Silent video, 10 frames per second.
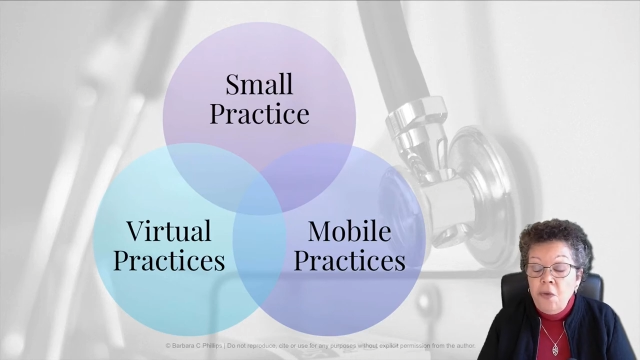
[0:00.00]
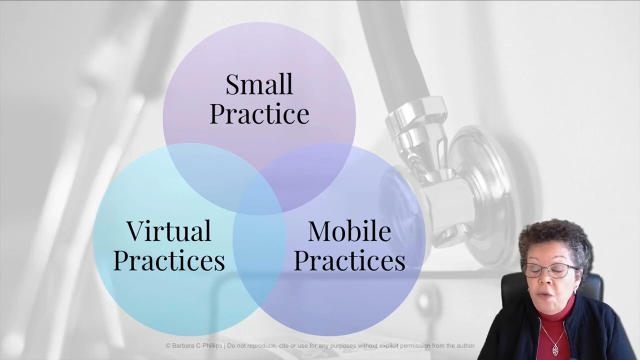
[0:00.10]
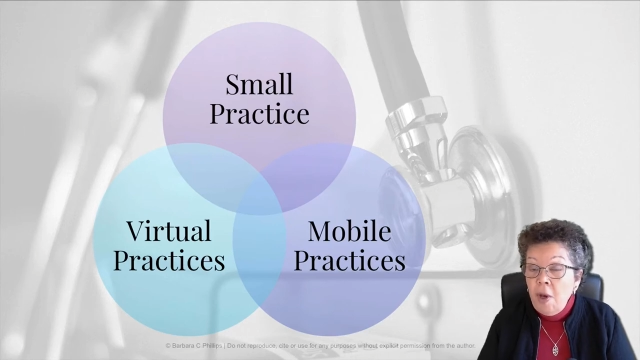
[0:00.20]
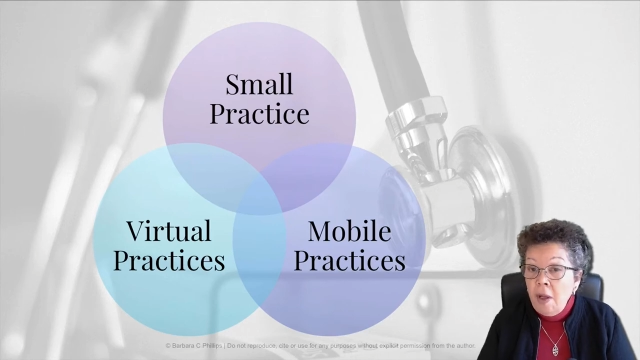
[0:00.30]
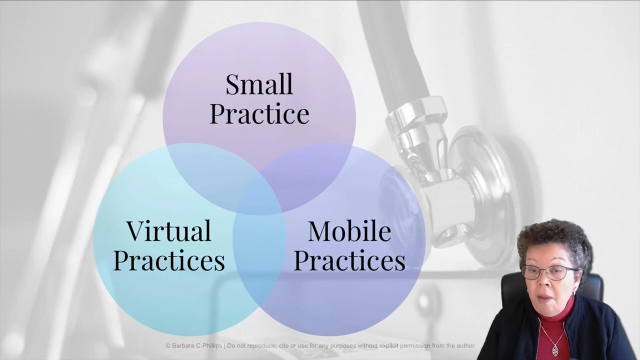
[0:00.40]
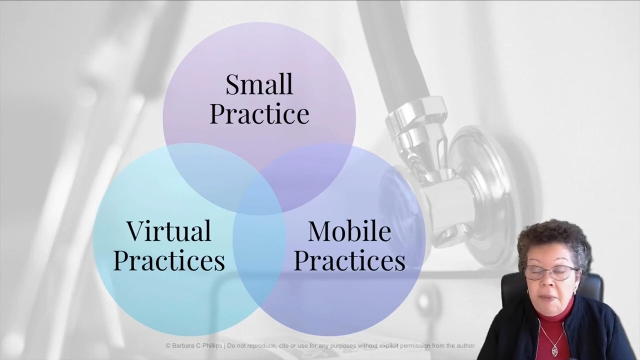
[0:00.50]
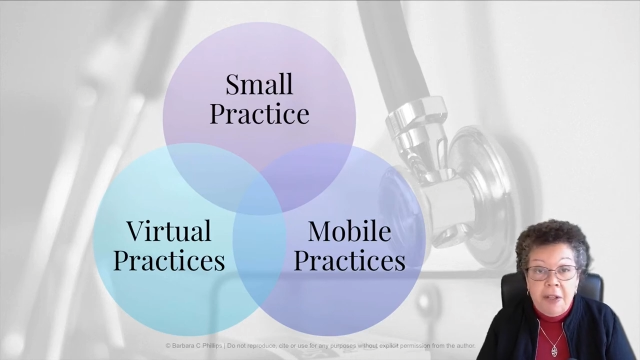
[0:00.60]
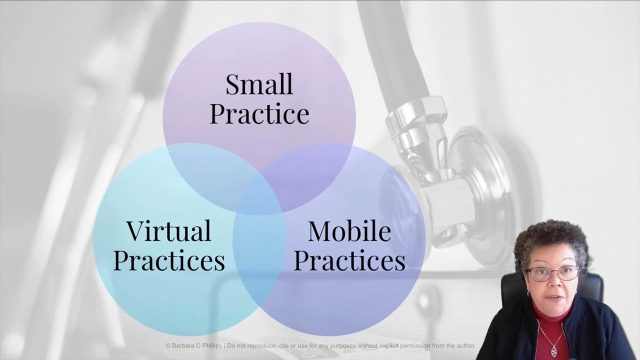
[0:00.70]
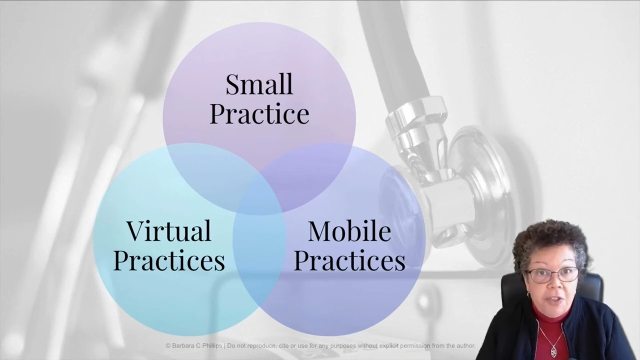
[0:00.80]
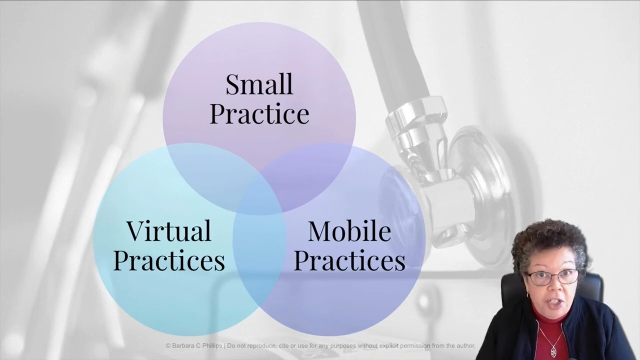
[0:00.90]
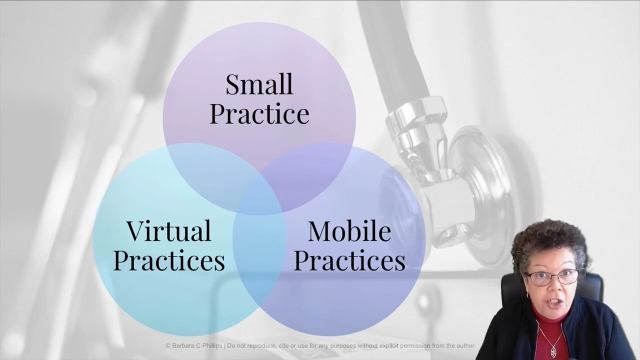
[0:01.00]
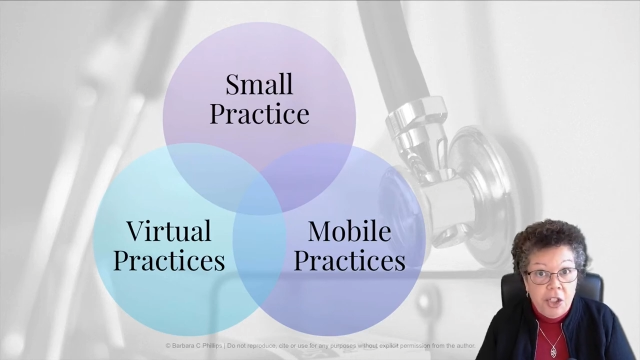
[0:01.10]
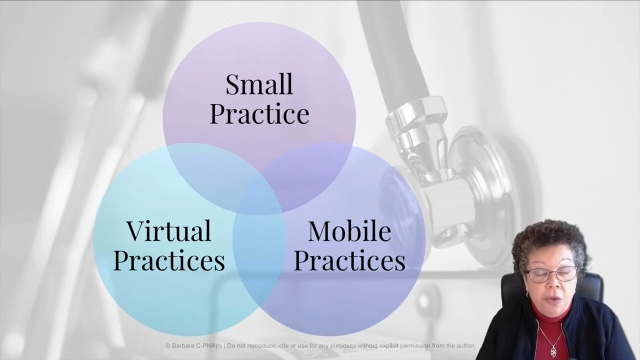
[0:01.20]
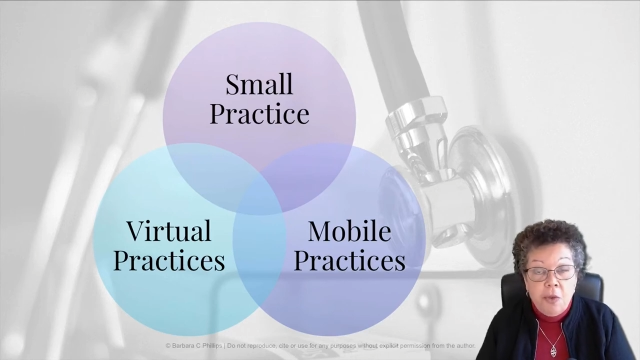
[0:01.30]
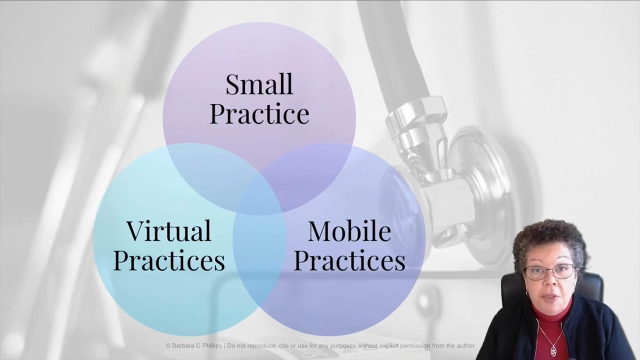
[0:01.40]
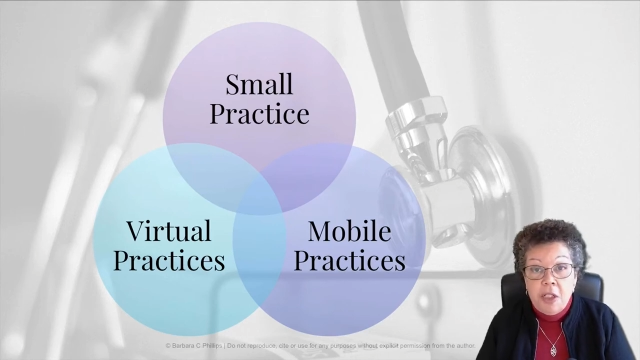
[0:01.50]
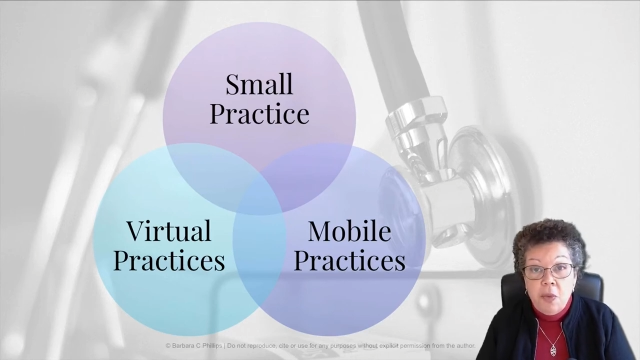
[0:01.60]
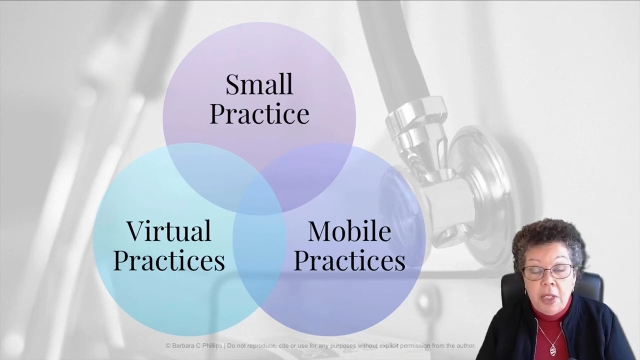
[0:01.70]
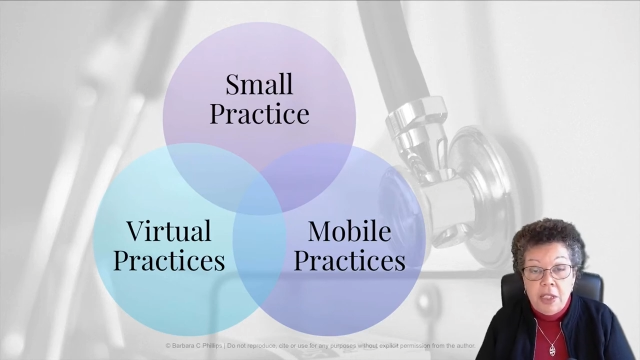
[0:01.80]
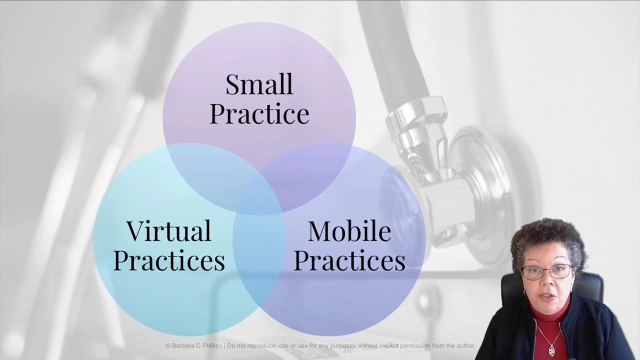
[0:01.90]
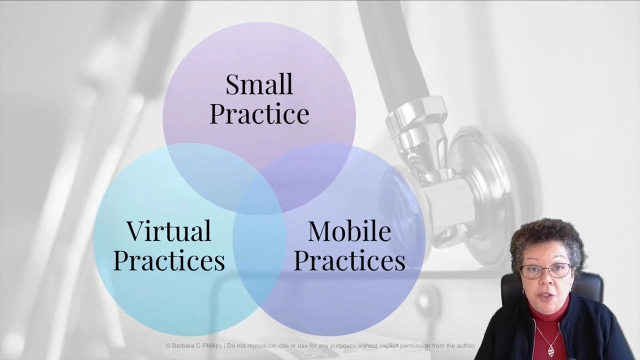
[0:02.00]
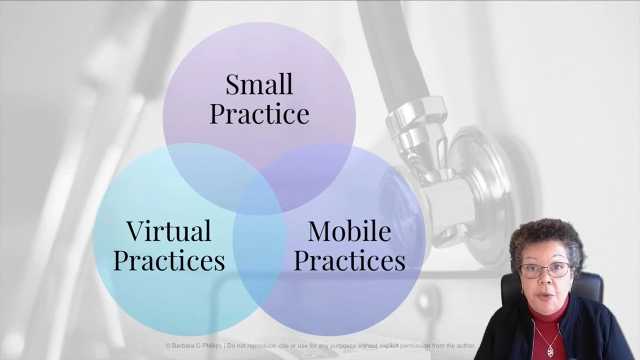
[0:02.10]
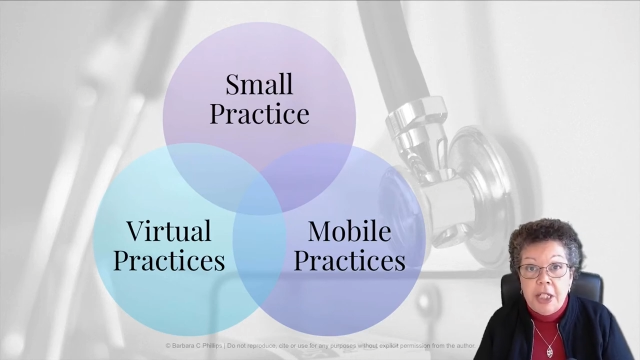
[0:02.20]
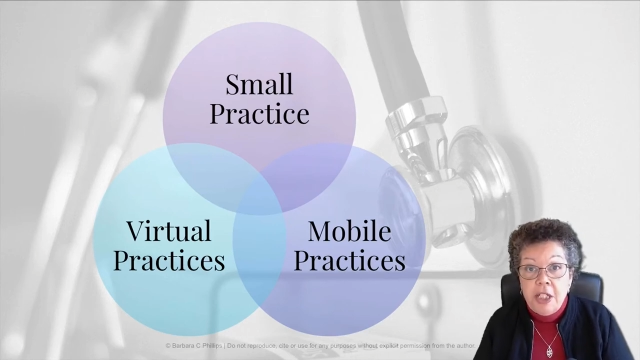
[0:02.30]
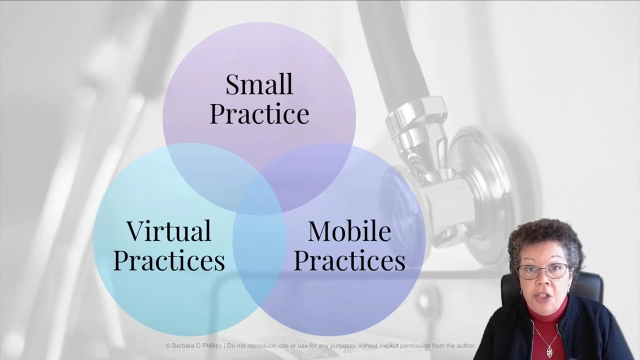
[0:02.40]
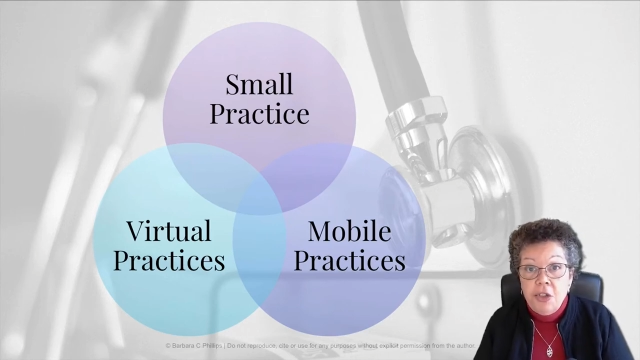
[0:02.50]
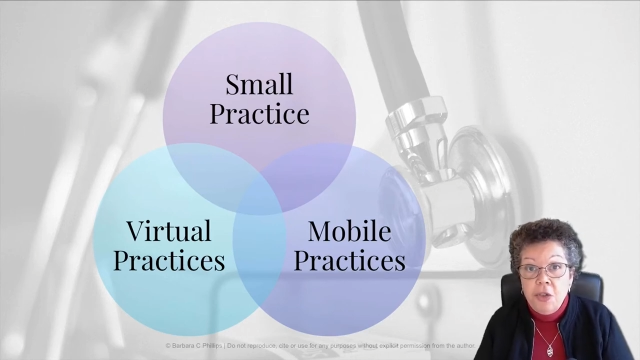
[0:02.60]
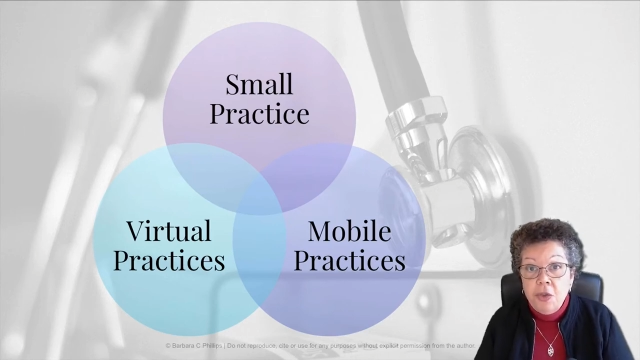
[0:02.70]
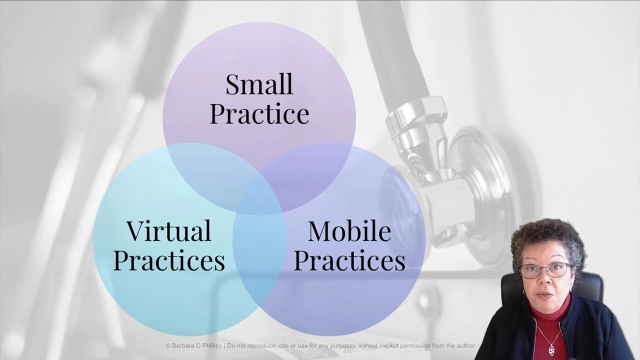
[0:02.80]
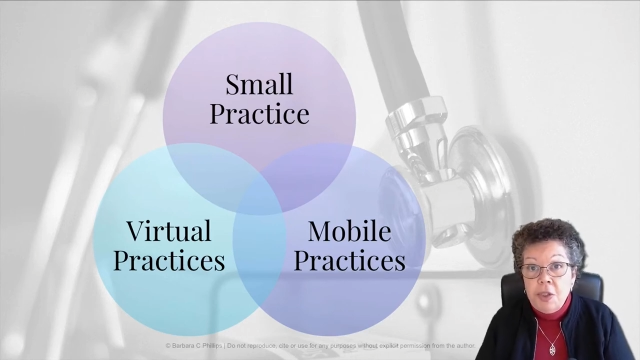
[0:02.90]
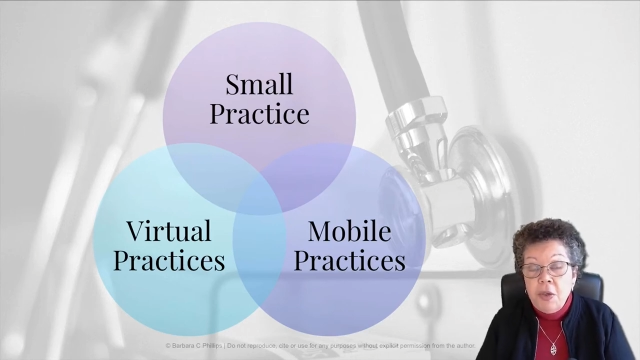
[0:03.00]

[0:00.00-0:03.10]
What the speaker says: in physician groups as well as nurse practitioner groups.